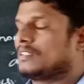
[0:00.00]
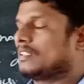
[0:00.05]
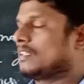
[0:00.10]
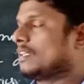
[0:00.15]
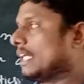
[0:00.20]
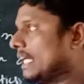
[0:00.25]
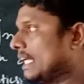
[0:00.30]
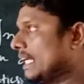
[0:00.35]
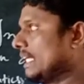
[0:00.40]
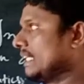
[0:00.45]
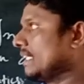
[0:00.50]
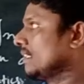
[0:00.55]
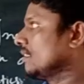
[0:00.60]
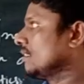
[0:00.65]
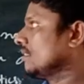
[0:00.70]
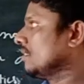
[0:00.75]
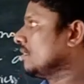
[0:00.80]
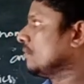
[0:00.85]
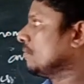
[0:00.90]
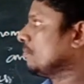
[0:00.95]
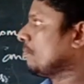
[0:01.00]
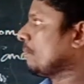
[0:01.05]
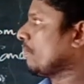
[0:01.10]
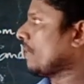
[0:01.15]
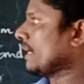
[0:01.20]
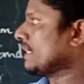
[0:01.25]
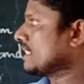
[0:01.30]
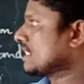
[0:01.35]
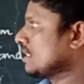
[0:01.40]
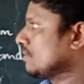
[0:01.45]
and
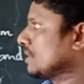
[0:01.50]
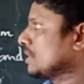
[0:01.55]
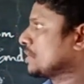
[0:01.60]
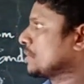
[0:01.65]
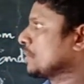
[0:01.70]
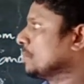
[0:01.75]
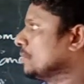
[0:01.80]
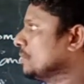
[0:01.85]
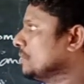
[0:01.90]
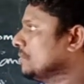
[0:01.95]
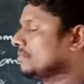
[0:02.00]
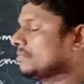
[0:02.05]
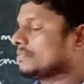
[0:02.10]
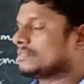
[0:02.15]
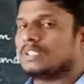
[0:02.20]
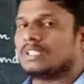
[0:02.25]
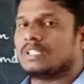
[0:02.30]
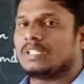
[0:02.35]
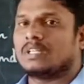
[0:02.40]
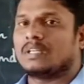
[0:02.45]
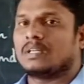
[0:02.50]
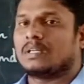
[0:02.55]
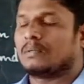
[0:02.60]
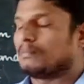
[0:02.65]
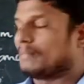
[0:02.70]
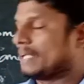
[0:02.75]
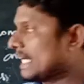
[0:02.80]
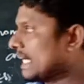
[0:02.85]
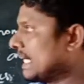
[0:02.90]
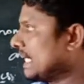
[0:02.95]
points number 2,
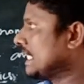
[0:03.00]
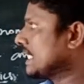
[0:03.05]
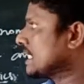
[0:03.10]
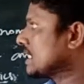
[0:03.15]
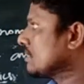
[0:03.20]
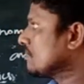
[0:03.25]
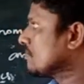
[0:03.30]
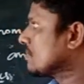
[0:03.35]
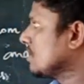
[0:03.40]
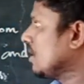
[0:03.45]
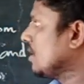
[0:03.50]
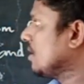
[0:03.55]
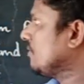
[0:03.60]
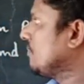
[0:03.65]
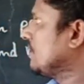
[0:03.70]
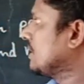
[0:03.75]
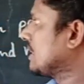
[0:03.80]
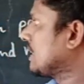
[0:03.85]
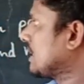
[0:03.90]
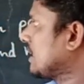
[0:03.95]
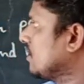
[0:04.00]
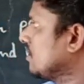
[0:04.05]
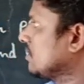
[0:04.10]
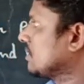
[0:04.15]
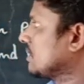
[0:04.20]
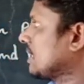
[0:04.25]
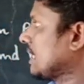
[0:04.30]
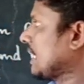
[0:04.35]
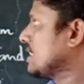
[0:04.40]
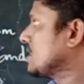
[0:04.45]
mechanisms of
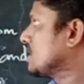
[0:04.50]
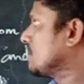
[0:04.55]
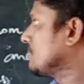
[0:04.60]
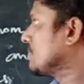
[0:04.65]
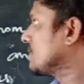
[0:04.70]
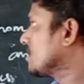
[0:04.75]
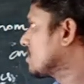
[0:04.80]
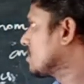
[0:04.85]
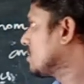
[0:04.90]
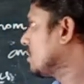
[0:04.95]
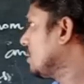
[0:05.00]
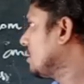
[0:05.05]
transmissions of